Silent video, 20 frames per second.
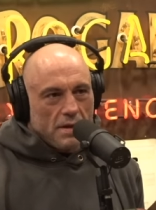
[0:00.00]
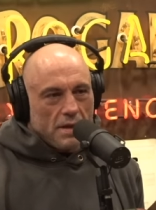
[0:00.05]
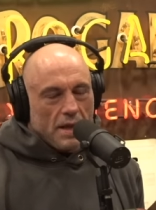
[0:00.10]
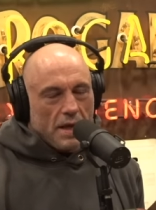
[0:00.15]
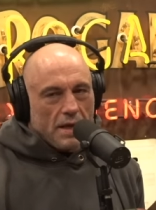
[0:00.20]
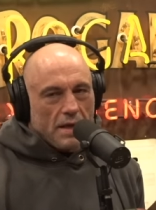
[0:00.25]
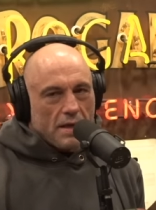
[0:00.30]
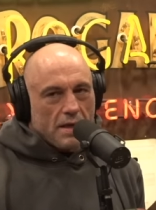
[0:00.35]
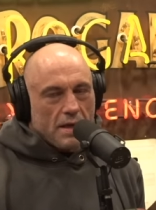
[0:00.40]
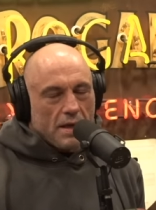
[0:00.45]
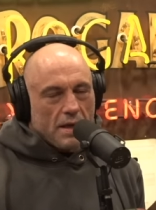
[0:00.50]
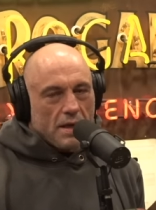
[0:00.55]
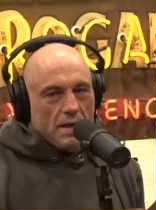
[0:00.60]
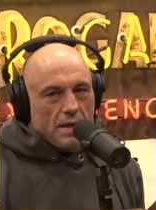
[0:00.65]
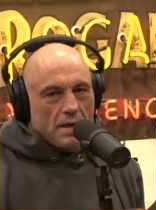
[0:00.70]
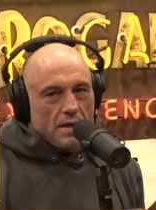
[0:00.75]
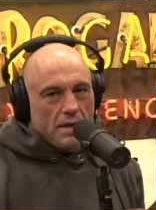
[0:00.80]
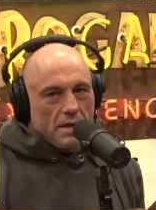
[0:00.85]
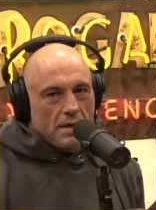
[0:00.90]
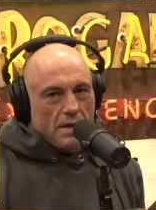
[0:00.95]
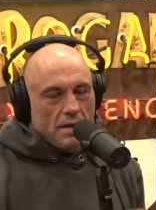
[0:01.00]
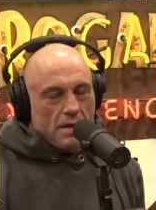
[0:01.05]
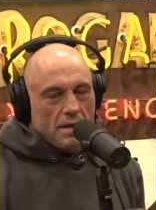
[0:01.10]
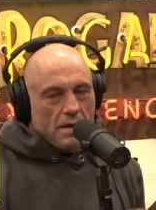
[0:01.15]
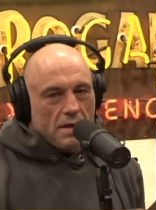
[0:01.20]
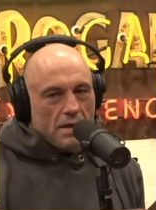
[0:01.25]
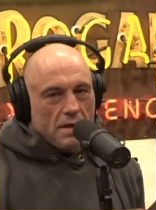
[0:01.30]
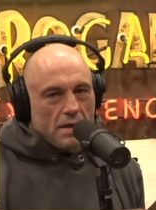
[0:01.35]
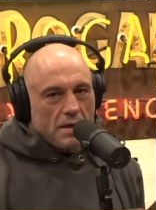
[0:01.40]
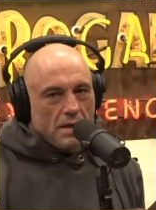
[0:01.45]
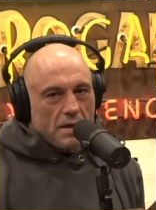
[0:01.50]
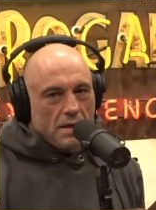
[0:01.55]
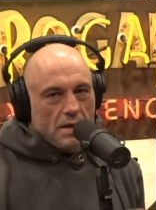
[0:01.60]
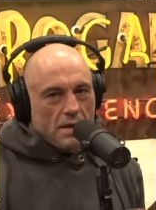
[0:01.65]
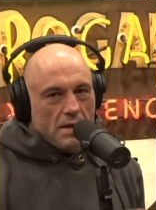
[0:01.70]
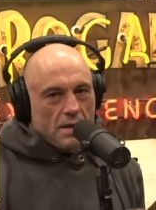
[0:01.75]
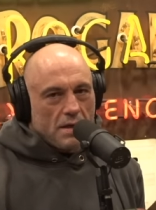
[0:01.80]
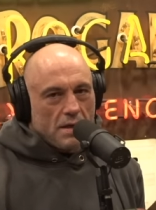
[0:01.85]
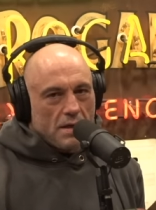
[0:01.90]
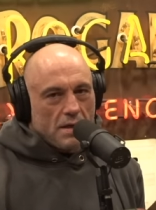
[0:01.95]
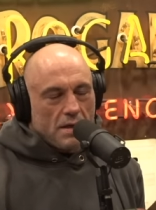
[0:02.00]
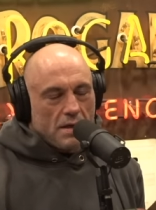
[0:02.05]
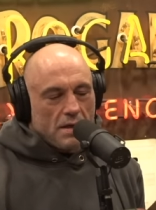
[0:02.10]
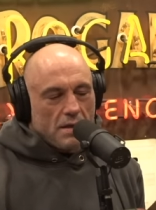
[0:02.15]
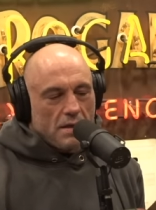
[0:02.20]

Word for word: Like uh, crocodile uh, scales.